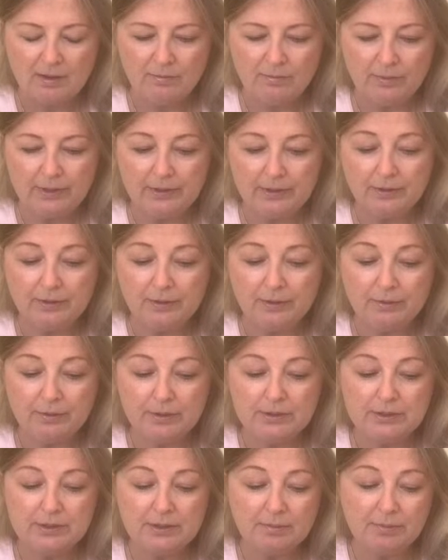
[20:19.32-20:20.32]
when you
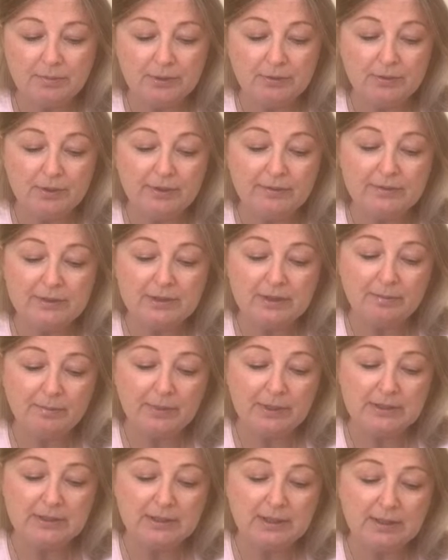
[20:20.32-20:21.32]
noticed the beauty of
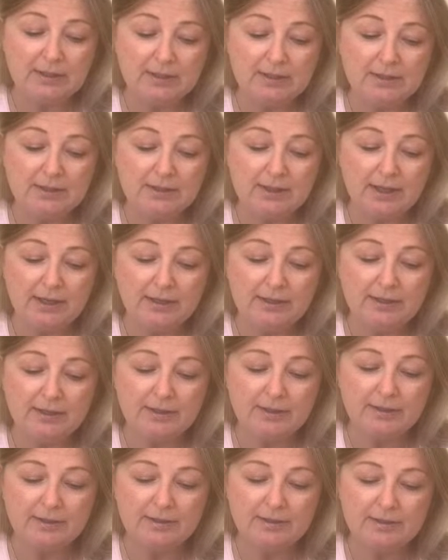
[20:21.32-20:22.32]
somebody else's
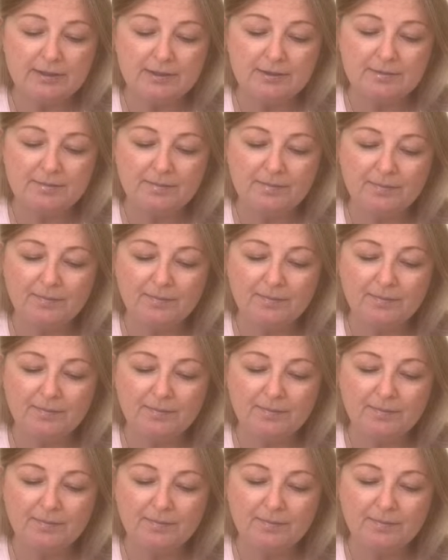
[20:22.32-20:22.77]
ideas.